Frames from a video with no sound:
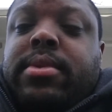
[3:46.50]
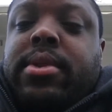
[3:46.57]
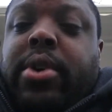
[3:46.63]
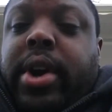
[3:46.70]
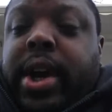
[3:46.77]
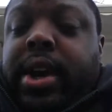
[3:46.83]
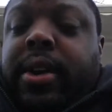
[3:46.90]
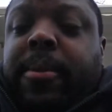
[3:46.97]

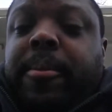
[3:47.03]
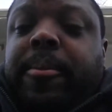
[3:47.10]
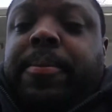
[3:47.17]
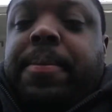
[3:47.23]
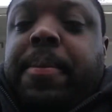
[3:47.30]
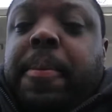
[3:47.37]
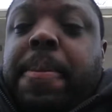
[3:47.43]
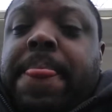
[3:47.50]
Correct?
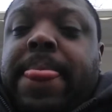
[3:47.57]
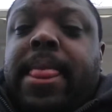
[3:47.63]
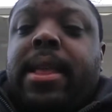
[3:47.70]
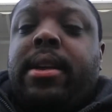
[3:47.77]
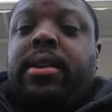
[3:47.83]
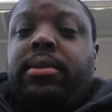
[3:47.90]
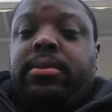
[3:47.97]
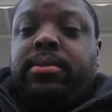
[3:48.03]

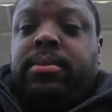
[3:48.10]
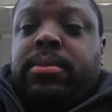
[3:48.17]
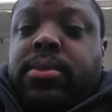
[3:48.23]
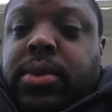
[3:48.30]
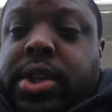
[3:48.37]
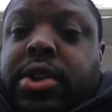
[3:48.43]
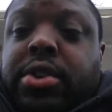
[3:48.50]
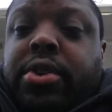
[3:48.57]

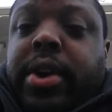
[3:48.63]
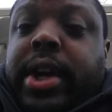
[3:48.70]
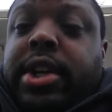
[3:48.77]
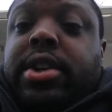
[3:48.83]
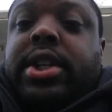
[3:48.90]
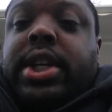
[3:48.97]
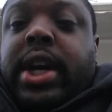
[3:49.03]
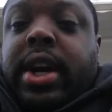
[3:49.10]
When you create
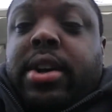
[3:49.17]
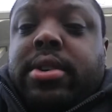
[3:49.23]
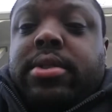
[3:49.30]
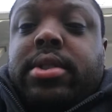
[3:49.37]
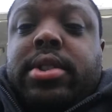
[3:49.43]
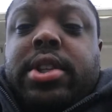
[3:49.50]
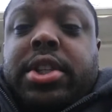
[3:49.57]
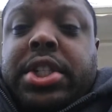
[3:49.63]
your
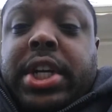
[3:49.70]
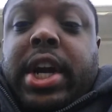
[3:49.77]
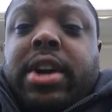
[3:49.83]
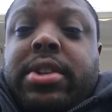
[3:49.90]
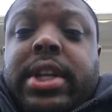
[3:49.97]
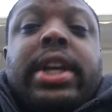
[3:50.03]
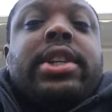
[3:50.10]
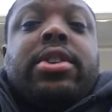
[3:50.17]

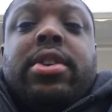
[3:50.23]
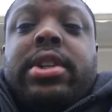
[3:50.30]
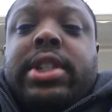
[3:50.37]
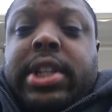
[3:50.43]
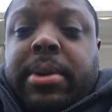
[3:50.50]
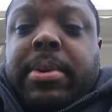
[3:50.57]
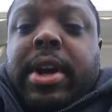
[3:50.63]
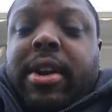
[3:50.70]
child takes on
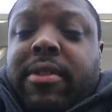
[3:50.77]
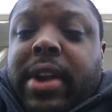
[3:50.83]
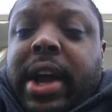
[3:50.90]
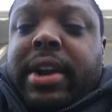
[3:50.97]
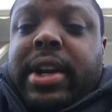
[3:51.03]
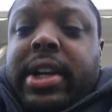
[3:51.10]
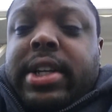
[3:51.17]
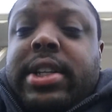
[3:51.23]
some kind of
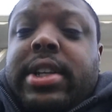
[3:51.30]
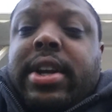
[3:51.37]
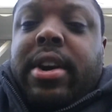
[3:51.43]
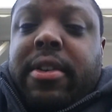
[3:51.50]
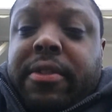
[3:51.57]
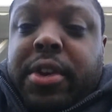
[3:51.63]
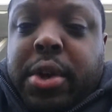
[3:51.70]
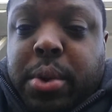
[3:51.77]
likeness
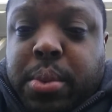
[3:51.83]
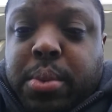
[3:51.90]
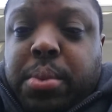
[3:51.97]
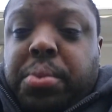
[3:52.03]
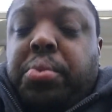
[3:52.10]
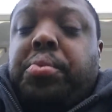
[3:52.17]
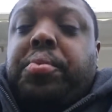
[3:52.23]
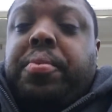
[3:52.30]
of you.
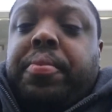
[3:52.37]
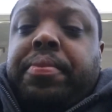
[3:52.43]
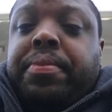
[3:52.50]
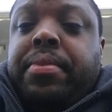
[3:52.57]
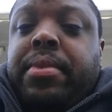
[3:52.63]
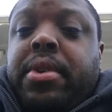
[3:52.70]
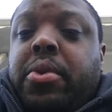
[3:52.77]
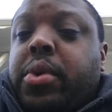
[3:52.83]

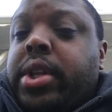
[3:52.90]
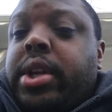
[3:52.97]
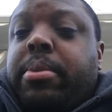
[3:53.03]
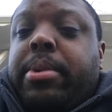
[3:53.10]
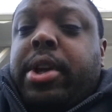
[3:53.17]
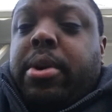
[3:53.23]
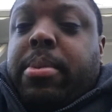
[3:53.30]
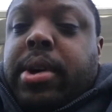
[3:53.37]
Whether
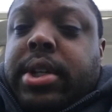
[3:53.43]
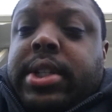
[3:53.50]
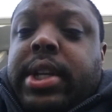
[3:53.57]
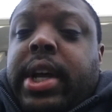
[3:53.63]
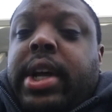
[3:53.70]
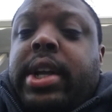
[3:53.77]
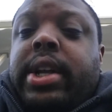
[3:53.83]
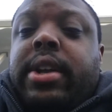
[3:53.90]
it be your
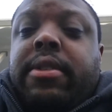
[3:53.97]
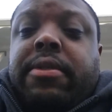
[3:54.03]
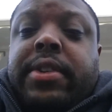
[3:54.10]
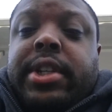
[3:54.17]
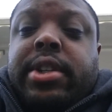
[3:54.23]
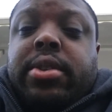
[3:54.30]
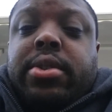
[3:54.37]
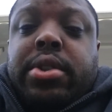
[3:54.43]
personality,
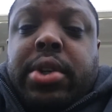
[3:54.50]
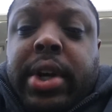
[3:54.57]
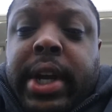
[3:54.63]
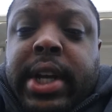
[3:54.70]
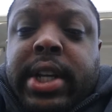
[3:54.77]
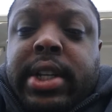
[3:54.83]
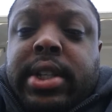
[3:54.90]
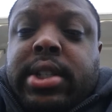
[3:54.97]
physical
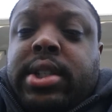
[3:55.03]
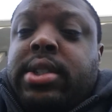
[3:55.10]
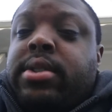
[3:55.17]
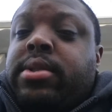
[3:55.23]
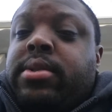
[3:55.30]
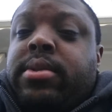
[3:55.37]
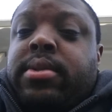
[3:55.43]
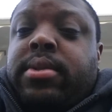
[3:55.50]
traits,
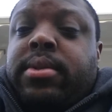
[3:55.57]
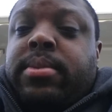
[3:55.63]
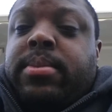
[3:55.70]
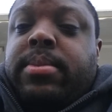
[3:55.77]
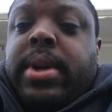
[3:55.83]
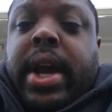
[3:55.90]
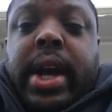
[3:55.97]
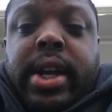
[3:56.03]

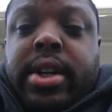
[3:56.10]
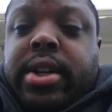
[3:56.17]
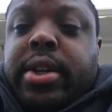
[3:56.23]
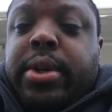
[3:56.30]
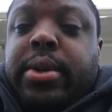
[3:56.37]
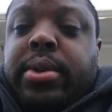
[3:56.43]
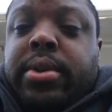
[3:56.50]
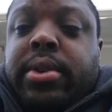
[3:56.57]

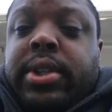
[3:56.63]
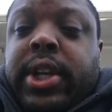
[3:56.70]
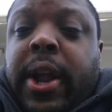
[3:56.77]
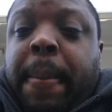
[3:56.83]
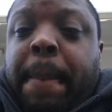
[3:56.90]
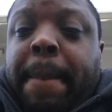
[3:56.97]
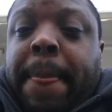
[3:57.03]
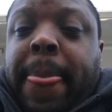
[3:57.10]
attitudes,
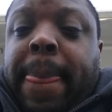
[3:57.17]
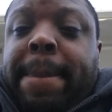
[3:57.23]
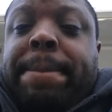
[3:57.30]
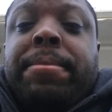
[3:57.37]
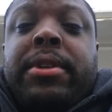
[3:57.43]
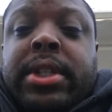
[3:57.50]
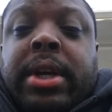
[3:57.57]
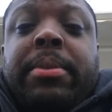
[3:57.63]

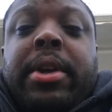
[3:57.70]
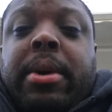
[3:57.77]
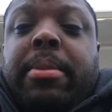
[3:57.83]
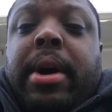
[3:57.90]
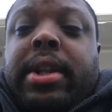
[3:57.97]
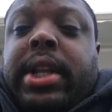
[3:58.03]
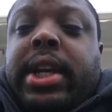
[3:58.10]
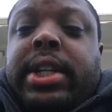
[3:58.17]
something
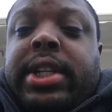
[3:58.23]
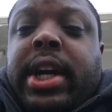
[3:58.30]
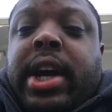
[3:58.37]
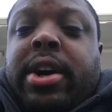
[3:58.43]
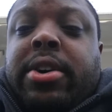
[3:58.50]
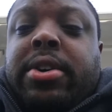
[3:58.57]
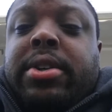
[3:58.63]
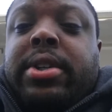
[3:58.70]
about that
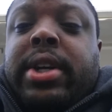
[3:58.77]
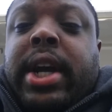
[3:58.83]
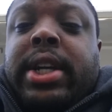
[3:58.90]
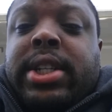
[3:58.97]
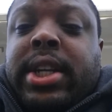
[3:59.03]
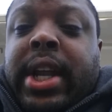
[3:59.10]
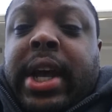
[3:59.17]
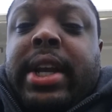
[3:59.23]
child
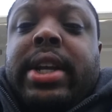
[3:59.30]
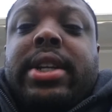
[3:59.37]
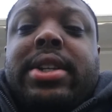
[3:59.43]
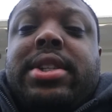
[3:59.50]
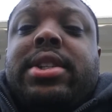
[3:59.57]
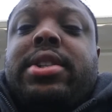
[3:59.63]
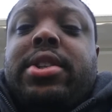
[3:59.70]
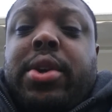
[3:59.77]
has a
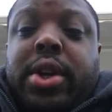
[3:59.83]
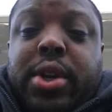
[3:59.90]
likeness to